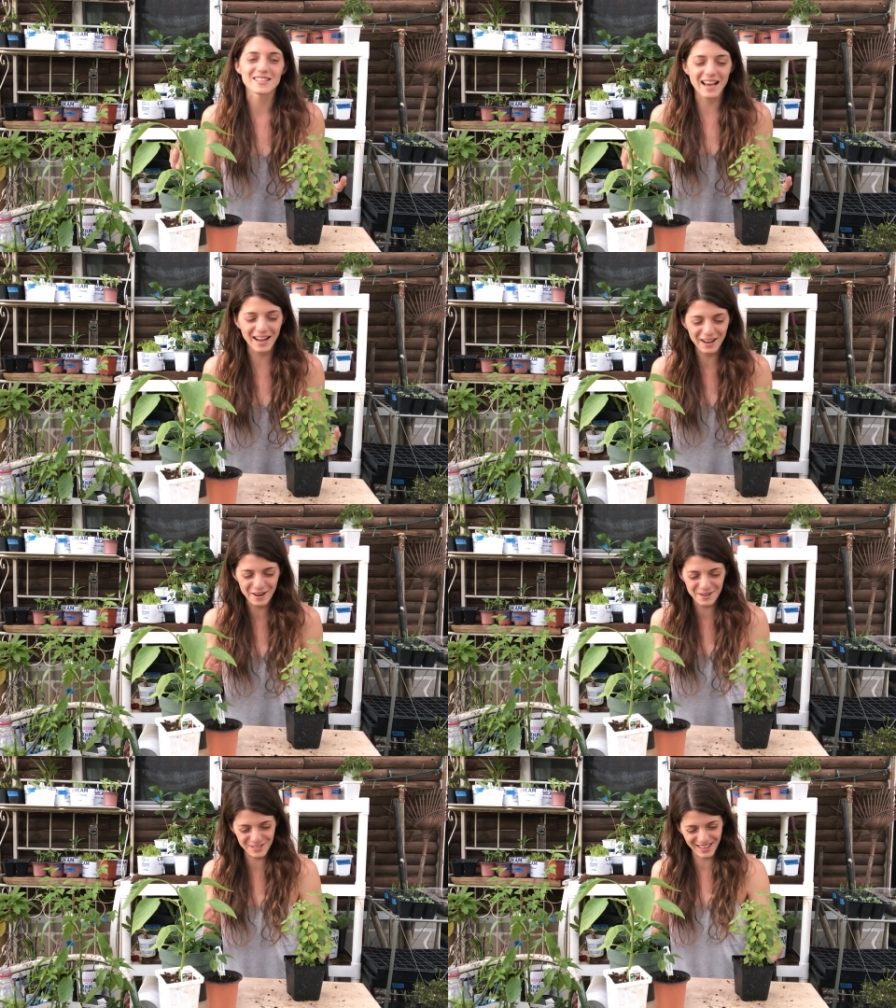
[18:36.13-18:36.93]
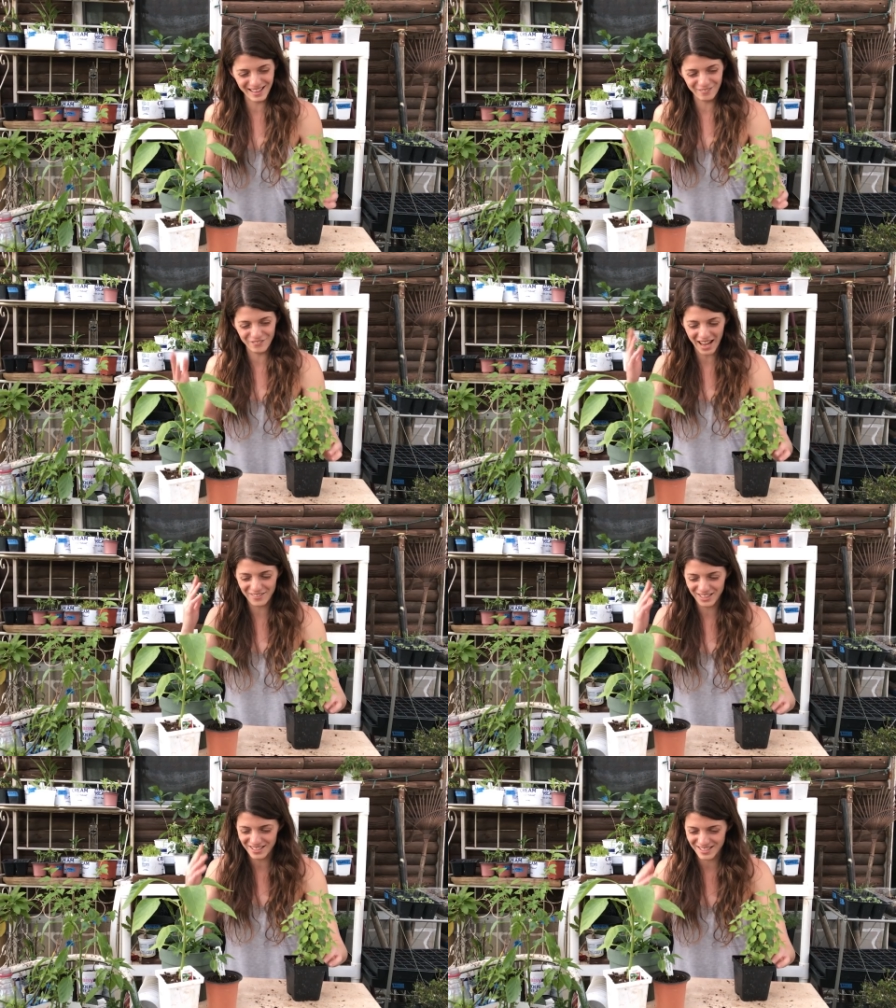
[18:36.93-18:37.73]
now, like
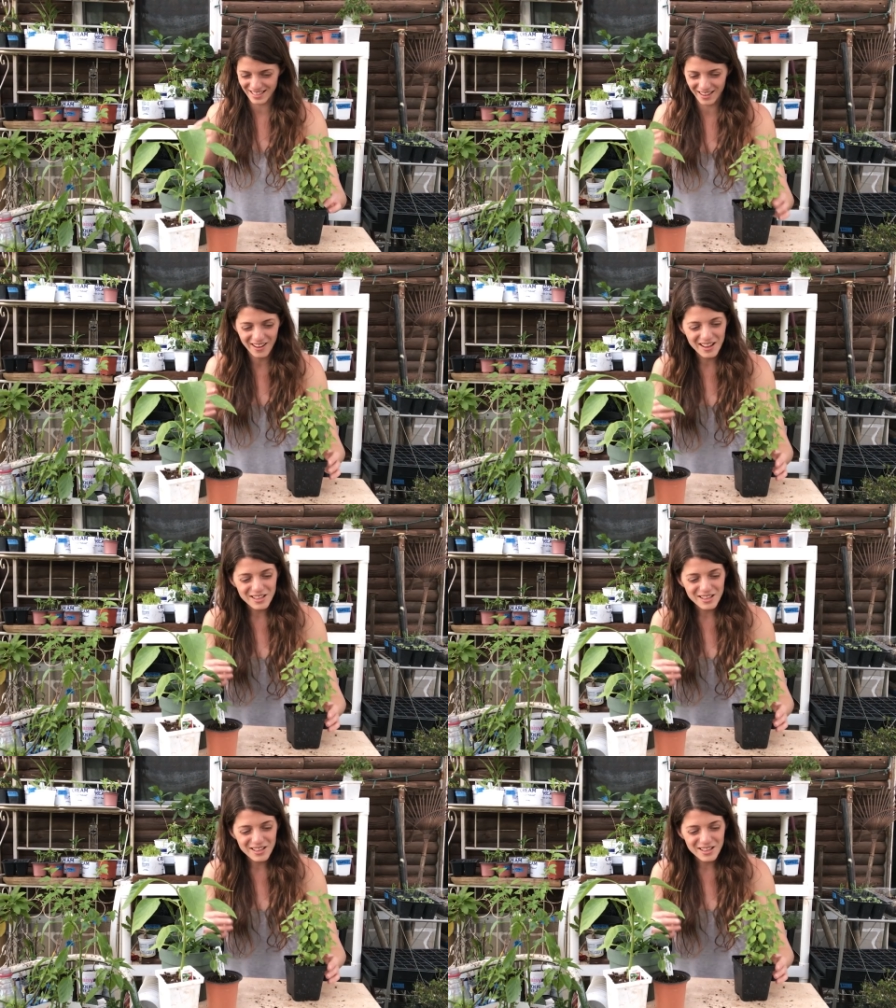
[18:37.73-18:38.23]
five years now.